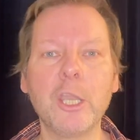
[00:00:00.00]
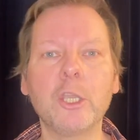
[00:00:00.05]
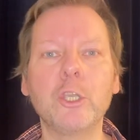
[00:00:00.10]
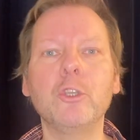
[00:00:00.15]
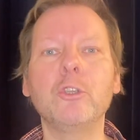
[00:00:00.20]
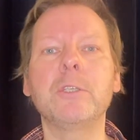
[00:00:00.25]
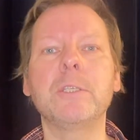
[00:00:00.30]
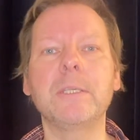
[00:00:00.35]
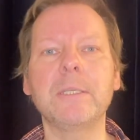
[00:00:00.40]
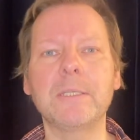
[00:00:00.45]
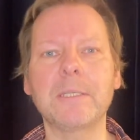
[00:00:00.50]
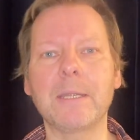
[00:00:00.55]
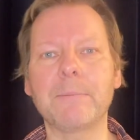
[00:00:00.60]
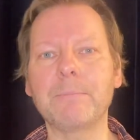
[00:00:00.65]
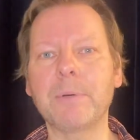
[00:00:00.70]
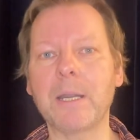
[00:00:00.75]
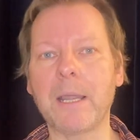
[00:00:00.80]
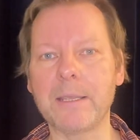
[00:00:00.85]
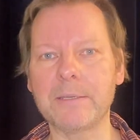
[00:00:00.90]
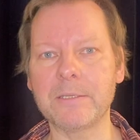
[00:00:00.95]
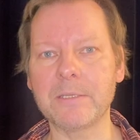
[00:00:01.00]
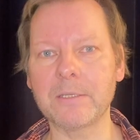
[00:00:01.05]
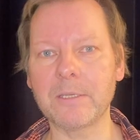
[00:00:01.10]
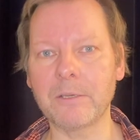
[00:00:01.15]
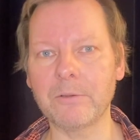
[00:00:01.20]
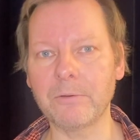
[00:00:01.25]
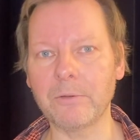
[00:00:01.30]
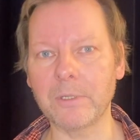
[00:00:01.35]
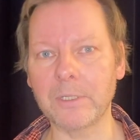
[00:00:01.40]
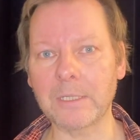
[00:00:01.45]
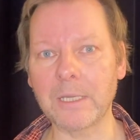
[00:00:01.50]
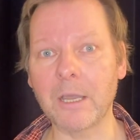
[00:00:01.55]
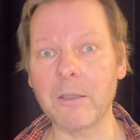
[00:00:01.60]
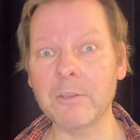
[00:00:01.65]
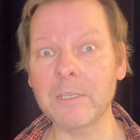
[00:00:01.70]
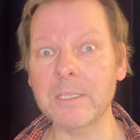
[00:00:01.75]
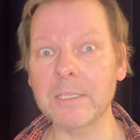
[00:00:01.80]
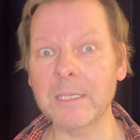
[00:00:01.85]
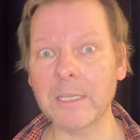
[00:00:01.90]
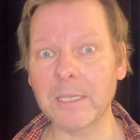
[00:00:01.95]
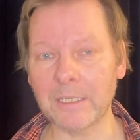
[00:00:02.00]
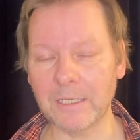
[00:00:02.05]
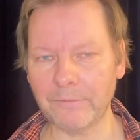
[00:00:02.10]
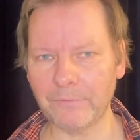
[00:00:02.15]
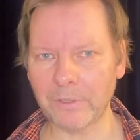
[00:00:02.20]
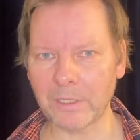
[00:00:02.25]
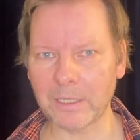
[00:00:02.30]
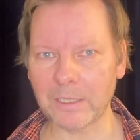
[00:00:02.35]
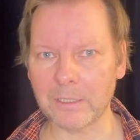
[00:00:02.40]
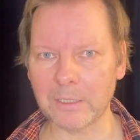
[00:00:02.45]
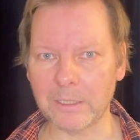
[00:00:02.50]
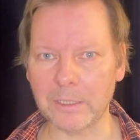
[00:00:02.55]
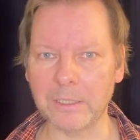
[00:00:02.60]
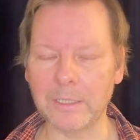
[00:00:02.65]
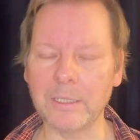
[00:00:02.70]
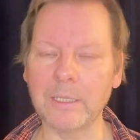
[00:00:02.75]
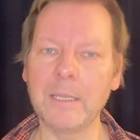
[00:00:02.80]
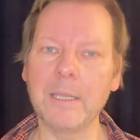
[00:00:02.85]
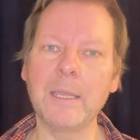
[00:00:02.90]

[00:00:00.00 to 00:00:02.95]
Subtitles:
you see that prices are going down significantly.